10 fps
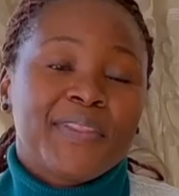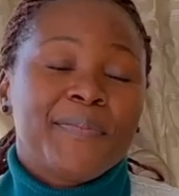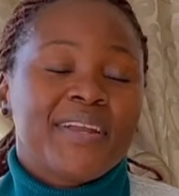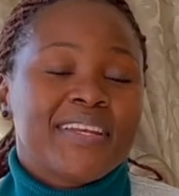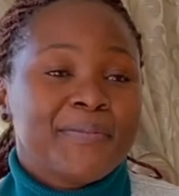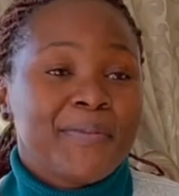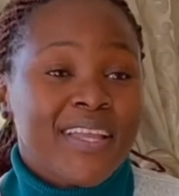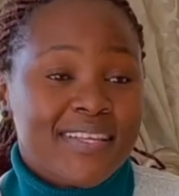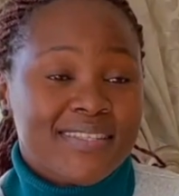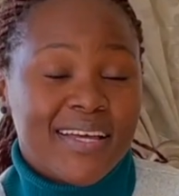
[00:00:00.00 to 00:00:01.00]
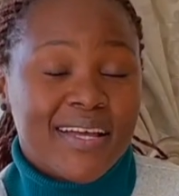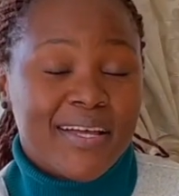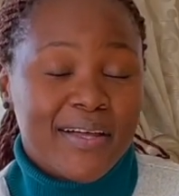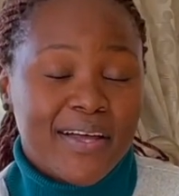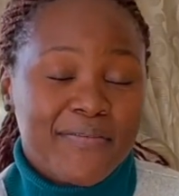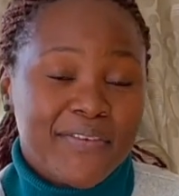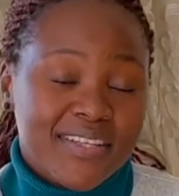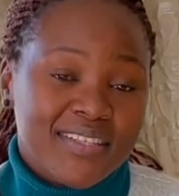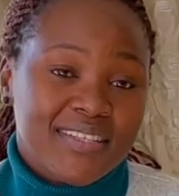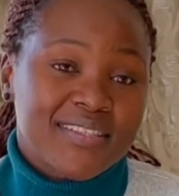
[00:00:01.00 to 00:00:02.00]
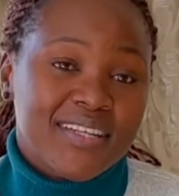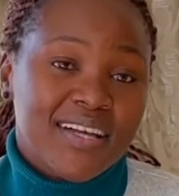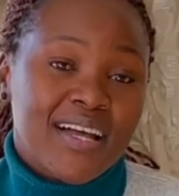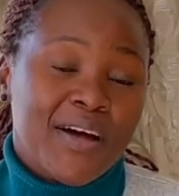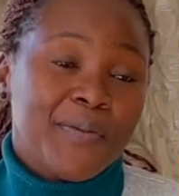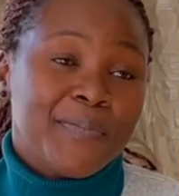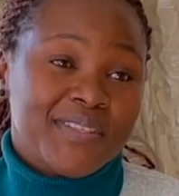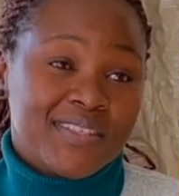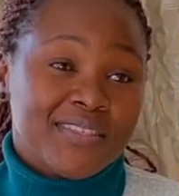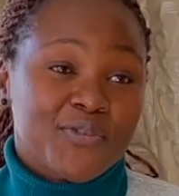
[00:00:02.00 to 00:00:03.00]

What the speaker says: pandemic has affected our business